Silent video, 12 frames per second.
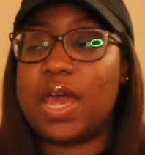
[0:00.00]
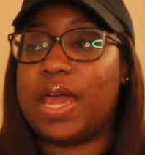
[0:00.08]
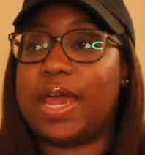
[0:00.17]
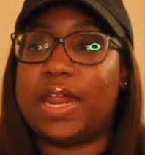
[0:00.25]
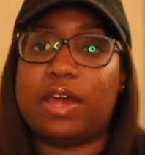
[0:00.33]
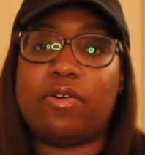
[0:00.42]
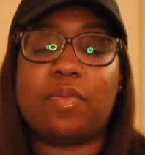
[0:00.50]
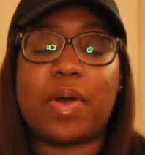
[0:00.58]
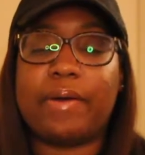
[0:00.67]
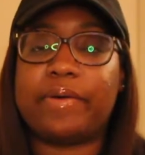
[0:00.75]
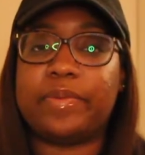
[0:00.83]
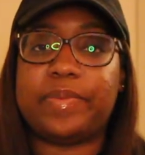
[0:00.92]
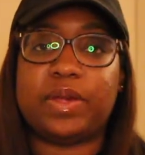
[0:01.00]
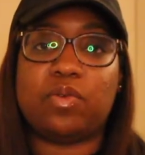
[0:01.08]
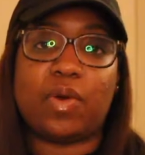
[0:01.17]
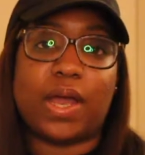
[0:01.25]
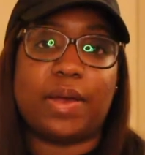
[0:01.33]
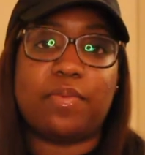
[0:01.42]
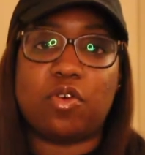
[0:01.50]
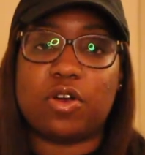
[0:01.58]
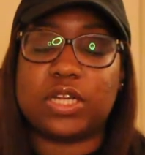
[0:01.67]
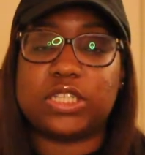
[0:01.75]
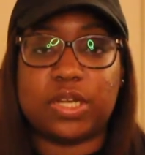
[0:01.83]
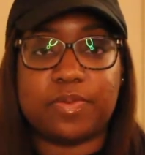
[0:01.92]
and it will probably be way
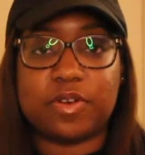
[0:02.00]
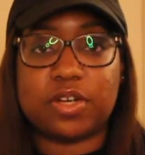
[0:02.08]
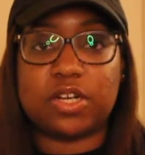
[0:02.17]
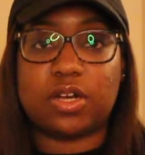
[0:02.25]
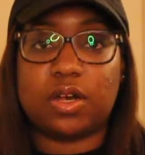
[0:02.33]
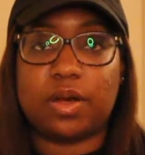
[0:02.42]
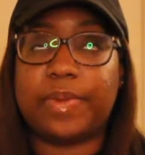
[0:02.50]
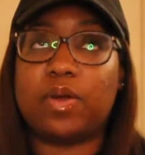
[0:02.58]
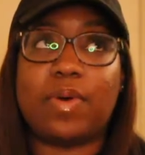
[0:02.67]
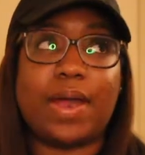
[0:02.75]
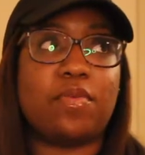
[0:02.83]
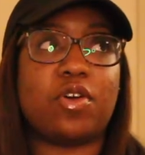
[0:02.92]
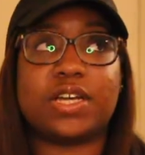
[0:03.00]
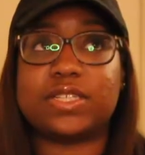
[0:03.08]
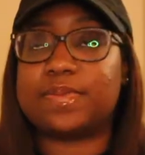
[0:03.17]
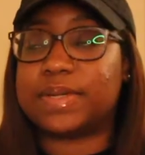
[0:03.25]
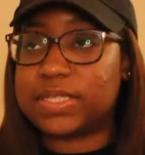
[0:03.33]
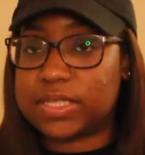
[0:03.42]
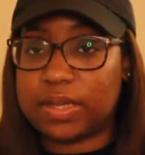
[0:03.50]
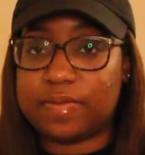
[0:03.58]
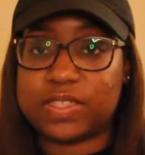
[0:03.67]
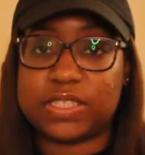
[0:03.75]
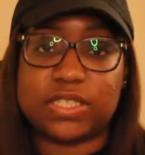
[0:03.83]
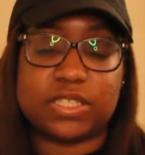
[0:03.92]
more cheaper I mean way more expensive
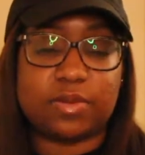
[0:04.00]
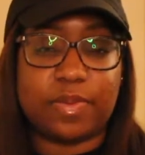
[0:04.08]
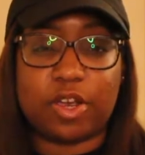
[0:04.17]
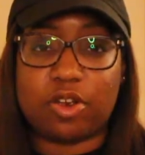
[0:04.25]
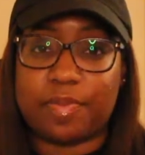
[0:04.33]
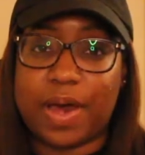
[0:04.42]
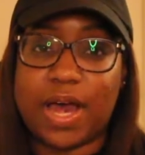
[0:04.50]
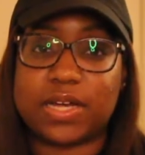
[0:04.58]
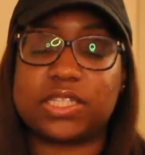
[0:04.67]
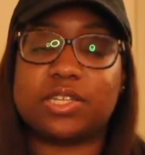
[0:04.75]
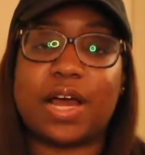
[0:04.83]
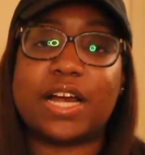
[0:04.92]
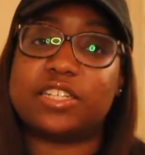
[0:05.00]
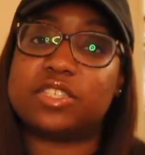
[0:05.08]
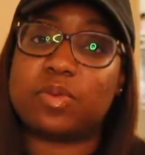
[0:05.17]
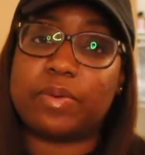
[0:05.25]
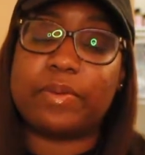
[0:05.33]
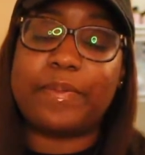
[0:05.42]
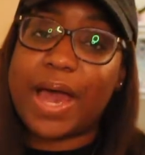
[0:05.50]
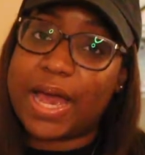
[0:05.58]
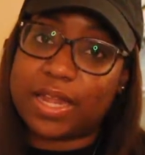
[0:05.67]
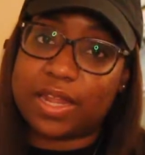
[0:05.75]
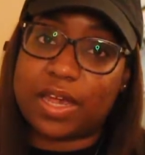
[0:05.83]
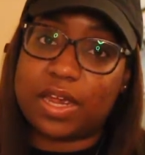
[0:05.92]
since it's a bigger box so I just went with
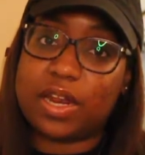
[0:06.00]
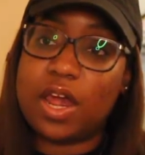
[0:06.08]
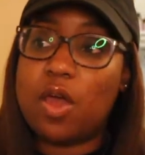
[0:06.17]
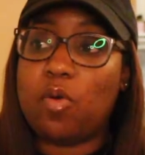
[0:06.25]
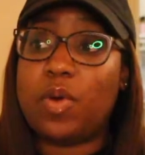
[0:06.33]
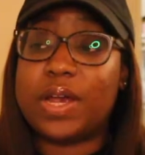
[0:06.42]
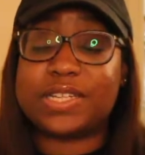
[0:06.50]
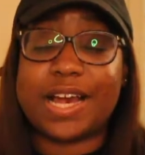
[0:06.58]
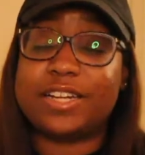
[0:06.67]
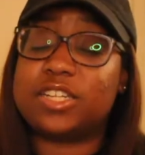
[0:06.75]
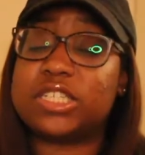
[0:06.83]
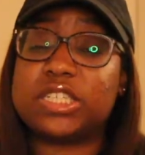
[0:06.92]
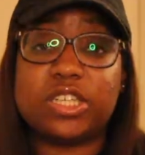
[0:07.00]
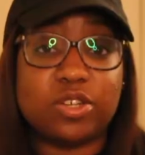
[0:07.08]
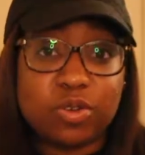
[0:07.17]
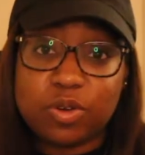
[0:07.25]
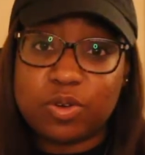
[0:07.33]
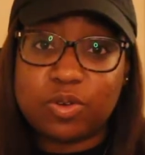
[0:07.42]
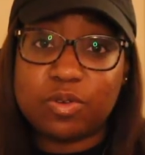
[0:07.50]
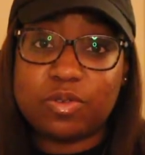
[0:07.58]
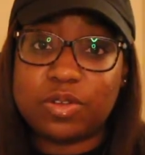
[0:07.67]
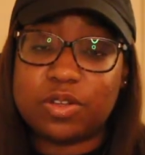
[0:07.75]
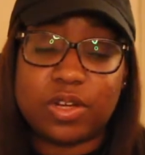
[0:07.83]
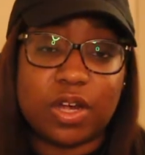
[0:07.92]
Packlane which I just
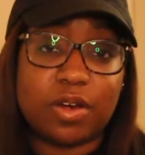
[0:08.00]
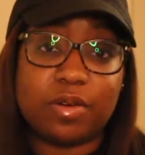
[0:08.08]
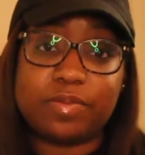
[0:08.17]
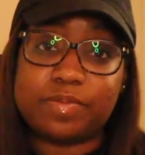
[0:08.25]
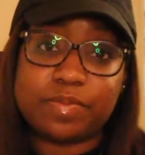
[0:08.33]
googled you know